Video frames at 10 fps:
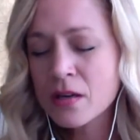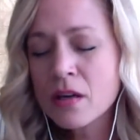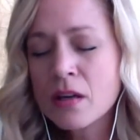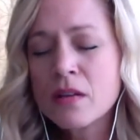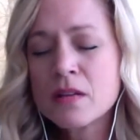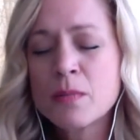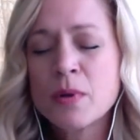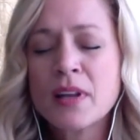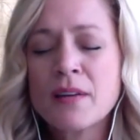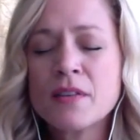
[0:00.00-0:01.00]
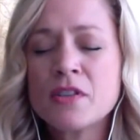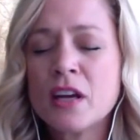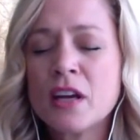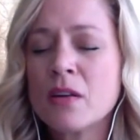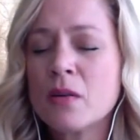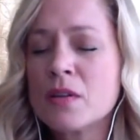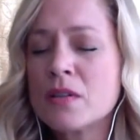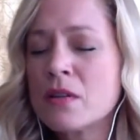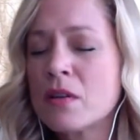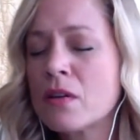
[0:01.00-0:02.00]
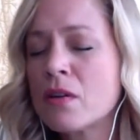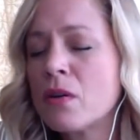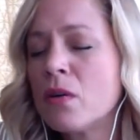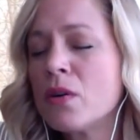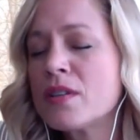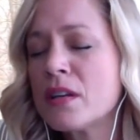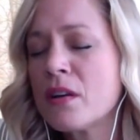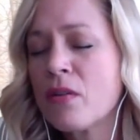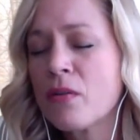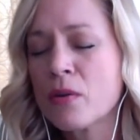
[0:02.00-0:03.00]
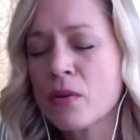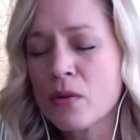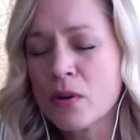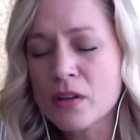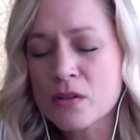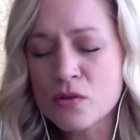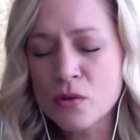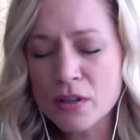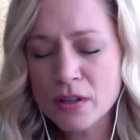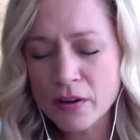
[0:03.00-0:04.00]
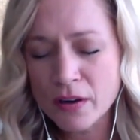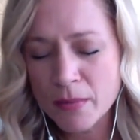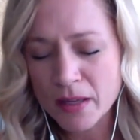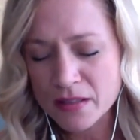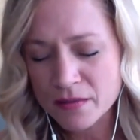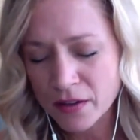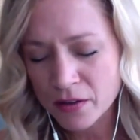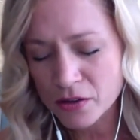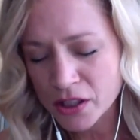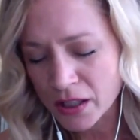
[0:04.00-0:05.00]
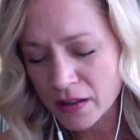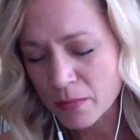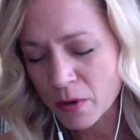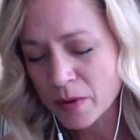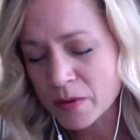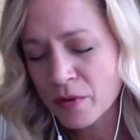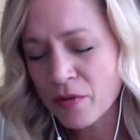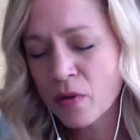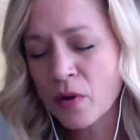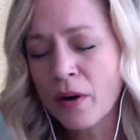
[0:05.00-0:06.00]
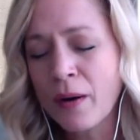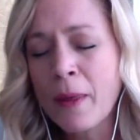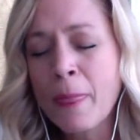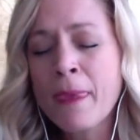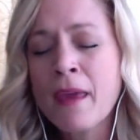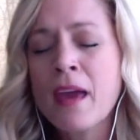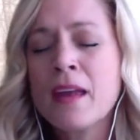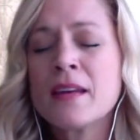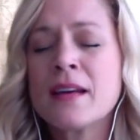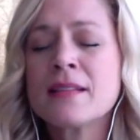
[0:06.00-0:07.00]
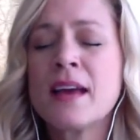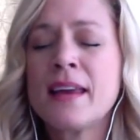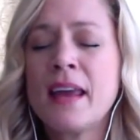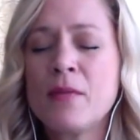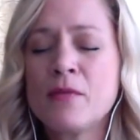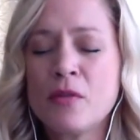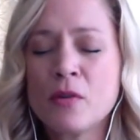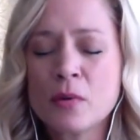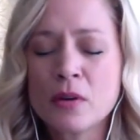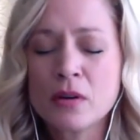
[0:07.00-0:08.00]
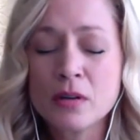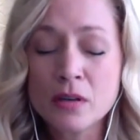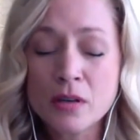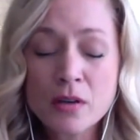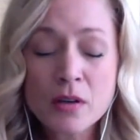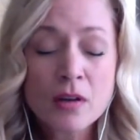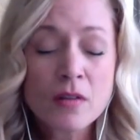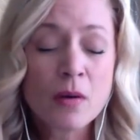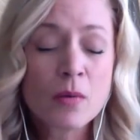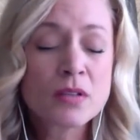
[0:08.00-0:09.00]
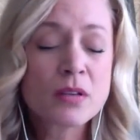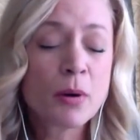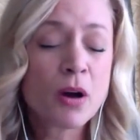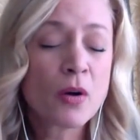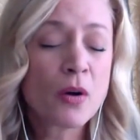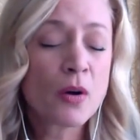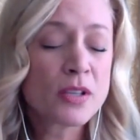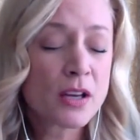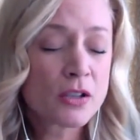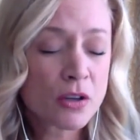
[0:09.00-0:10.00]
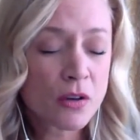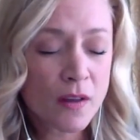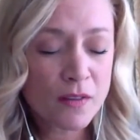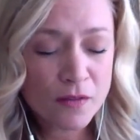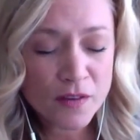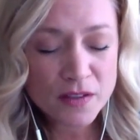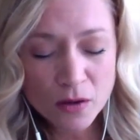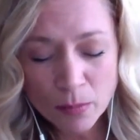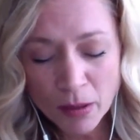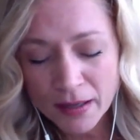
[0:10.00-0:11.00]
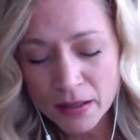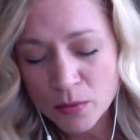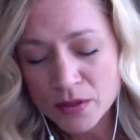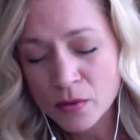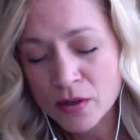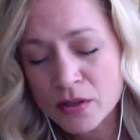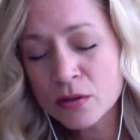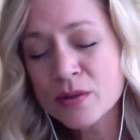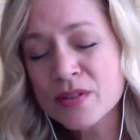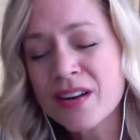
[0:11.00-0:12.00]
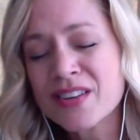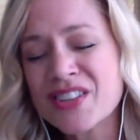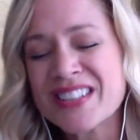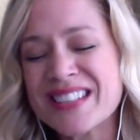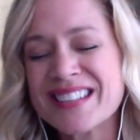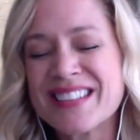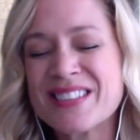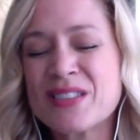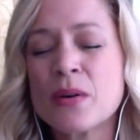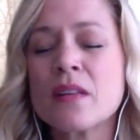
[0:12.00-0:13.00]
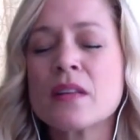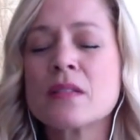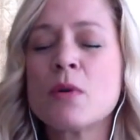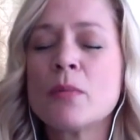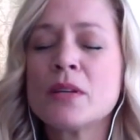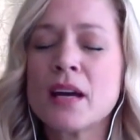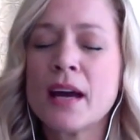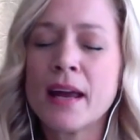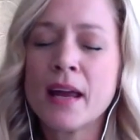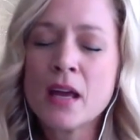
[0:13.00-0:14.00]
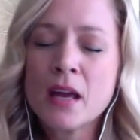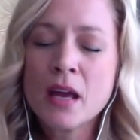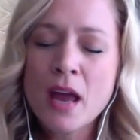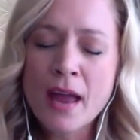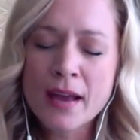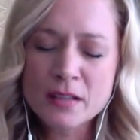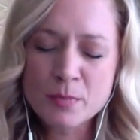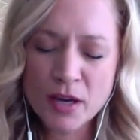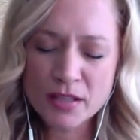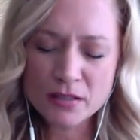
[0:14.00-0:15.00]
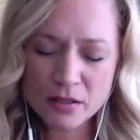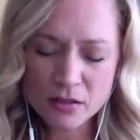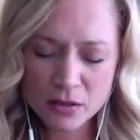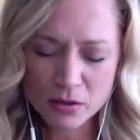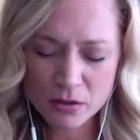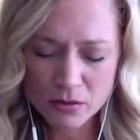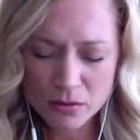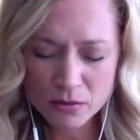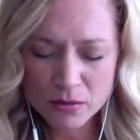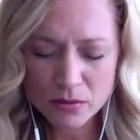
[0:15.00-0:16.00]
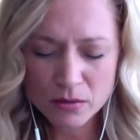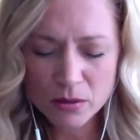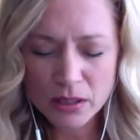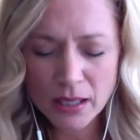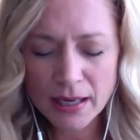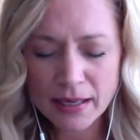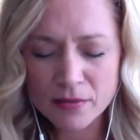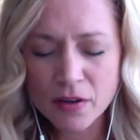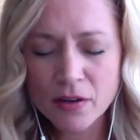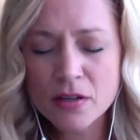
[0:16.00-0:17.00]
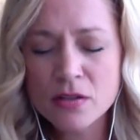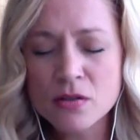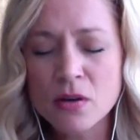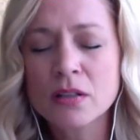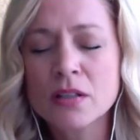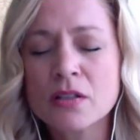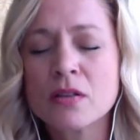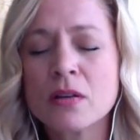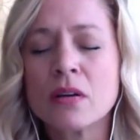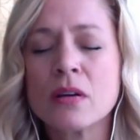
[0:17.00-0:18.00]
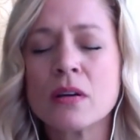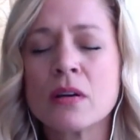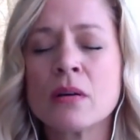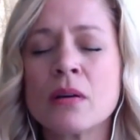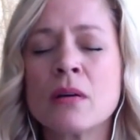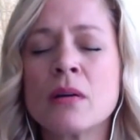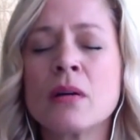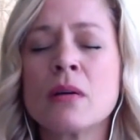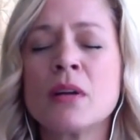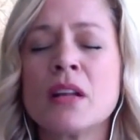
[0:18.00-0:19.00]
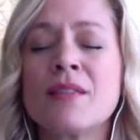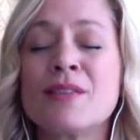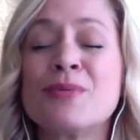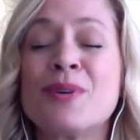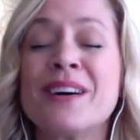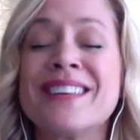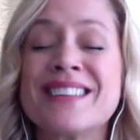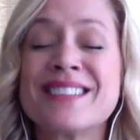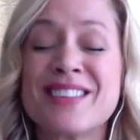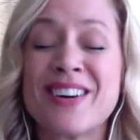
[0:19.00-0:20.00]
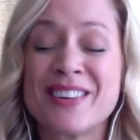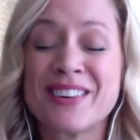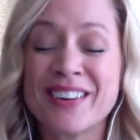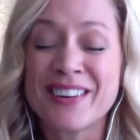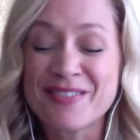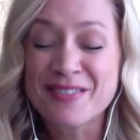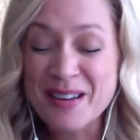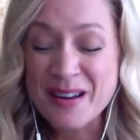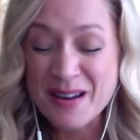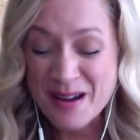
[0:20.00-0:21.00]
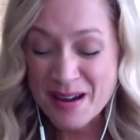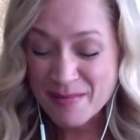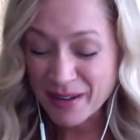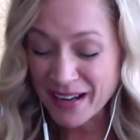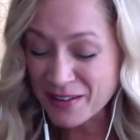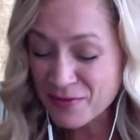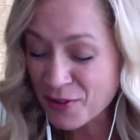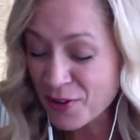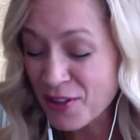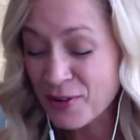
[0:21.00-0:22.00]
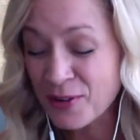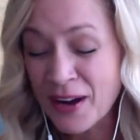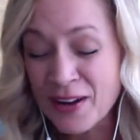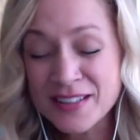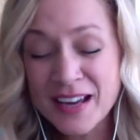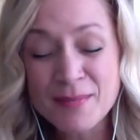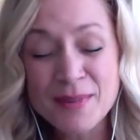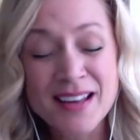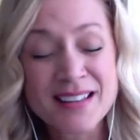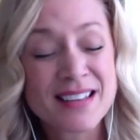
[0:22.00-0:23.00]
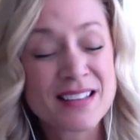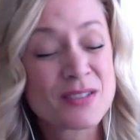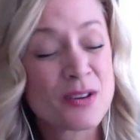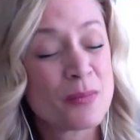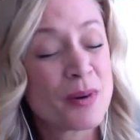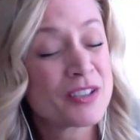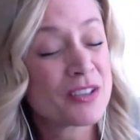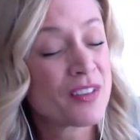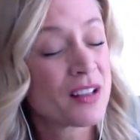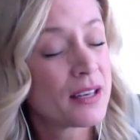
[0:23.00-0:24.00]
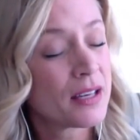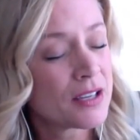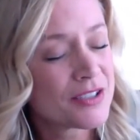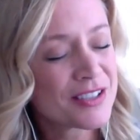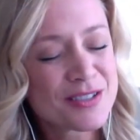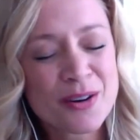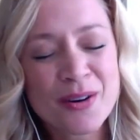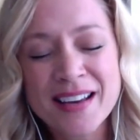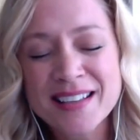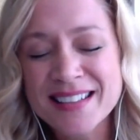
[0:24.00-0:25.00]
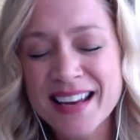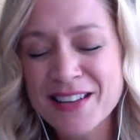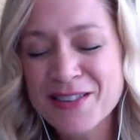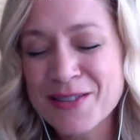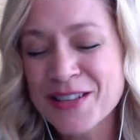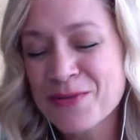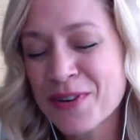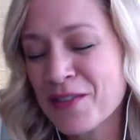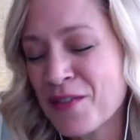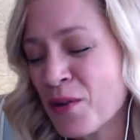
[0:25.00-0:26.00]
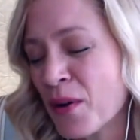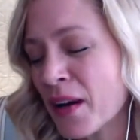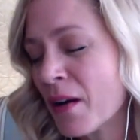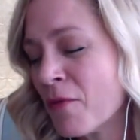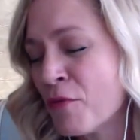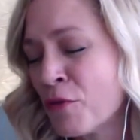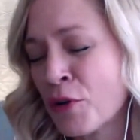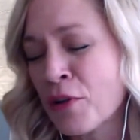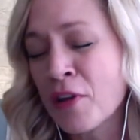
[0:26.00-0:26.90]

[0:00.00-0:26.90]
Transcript: this beloved channel was coursing through extraordinary amounts of energy in the moment before. And as I came forward, there was a potential that the physical body was going to lose consciousness. And so in this moment, I expressed to align very strongly to the beloved one, this daughter of mine for throughout timelines and so much of the lineage. And so I say to each one of you, I come forth